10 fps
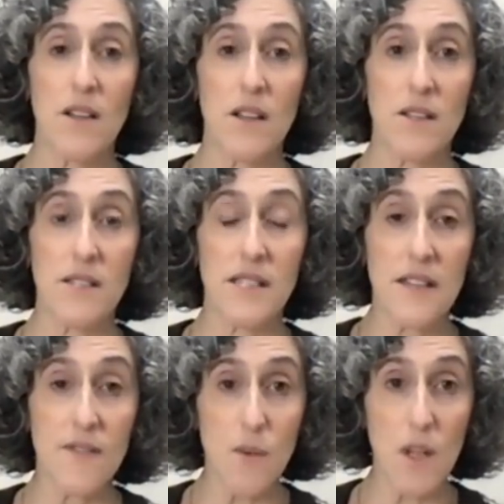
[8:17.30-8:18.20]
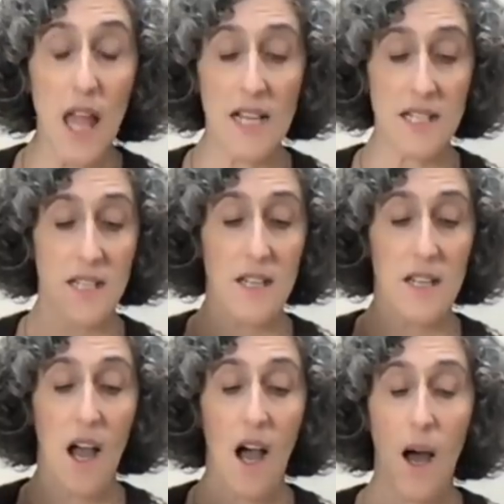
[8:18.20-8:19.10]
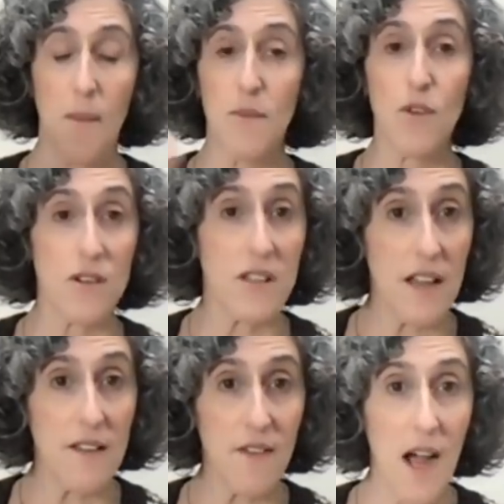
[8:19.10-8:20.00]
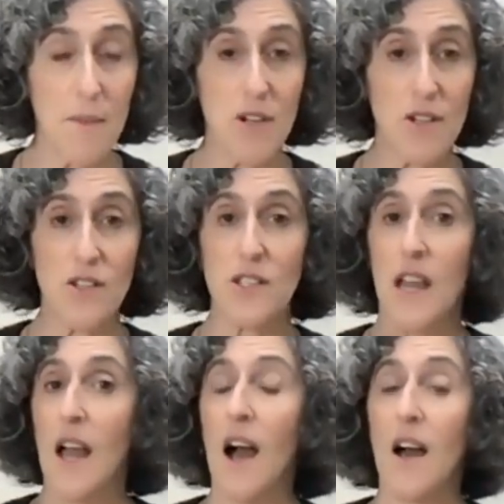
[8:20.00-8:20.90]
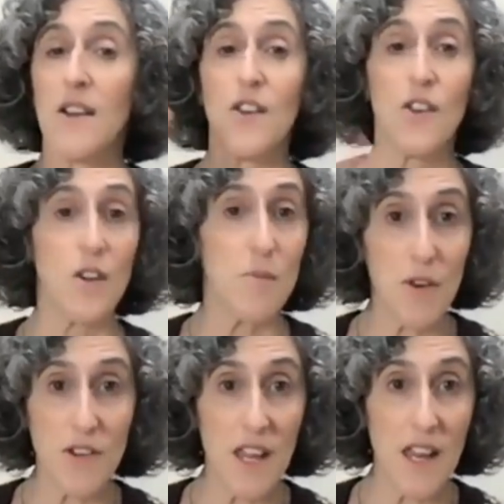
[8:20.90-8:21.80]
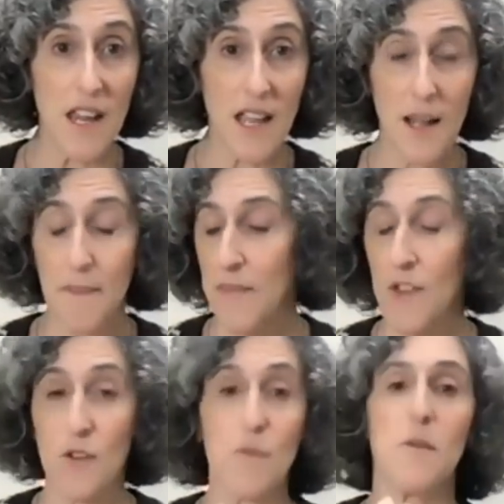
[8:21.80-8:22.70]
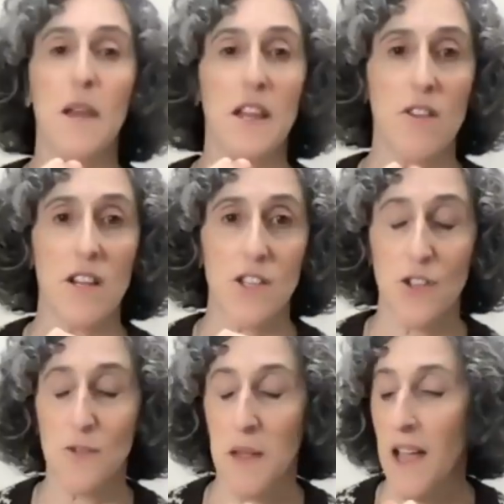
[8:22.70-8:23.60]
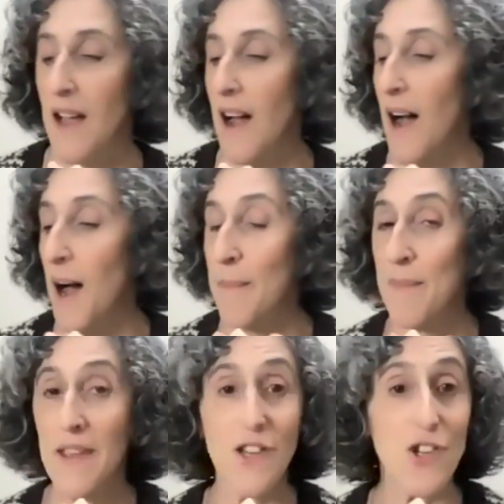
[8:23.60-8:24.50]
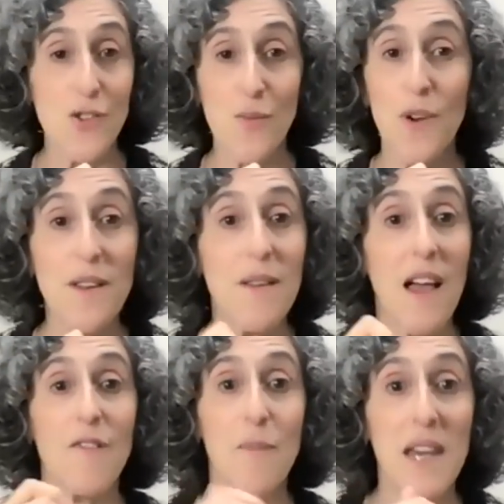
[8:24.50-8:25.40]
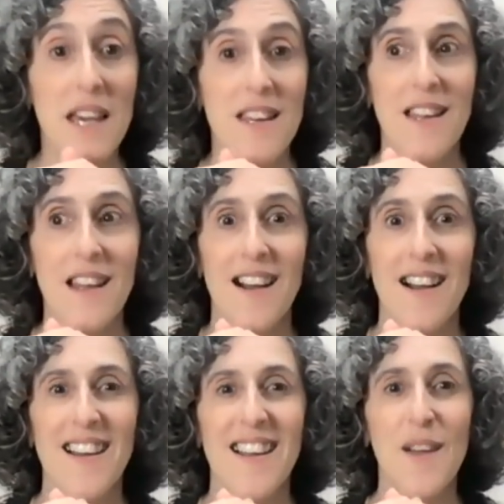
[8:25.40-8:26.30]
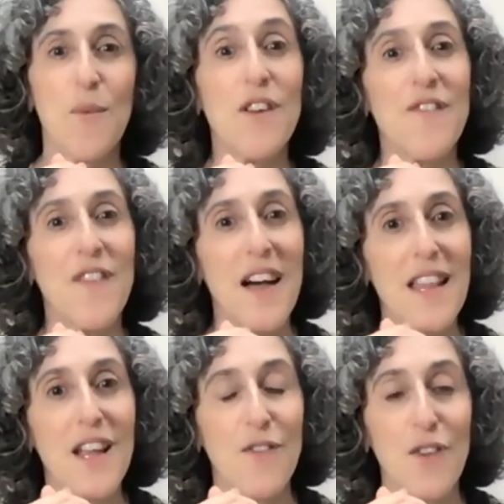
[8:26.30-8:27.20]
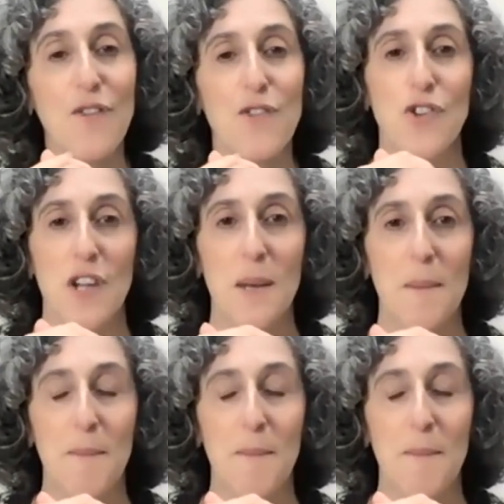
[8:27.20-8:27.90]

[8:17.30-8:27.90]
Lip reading: Stephen Willett, Northlight Fibers, Nerdbird Makery, excuse me. It just wouldn't have felt like a real retreat.